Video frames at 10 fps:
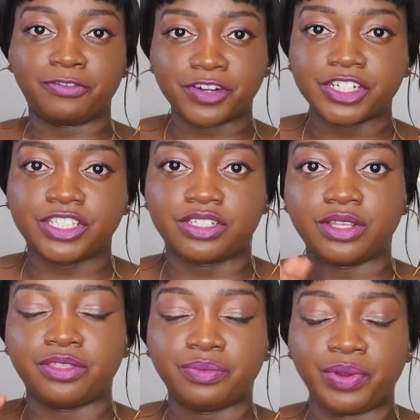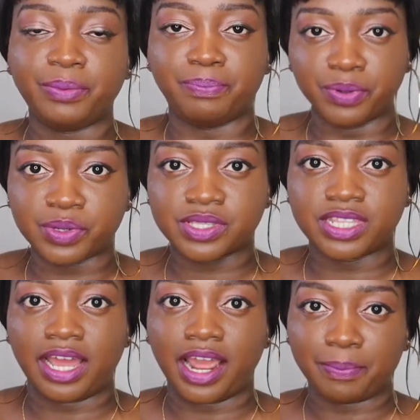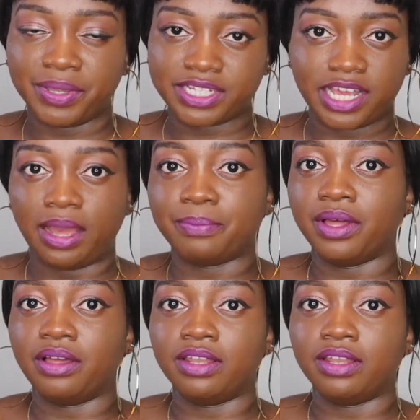first 3 books that I picked up.